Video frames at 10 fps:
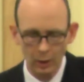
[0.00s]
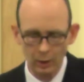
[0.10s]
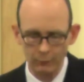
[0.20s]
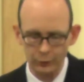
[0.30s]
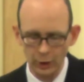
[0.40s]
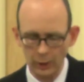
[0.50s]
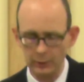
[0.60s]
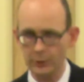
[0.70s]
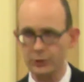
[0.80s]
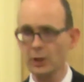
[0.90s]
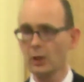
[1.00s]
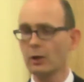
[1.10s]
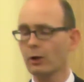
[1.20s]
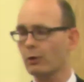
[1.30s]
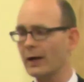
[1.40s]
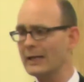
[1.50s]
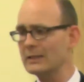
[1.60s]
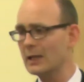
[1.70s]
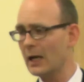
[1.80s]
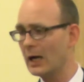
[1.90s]
of darkness.
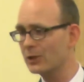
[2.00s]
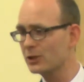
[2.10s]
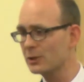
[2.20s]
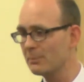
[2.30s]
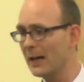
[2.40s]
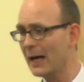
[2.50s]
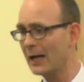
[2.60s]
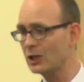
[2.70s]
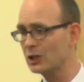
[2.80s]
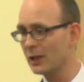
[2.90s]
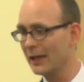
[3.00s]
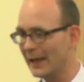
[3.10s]
Christ has smashed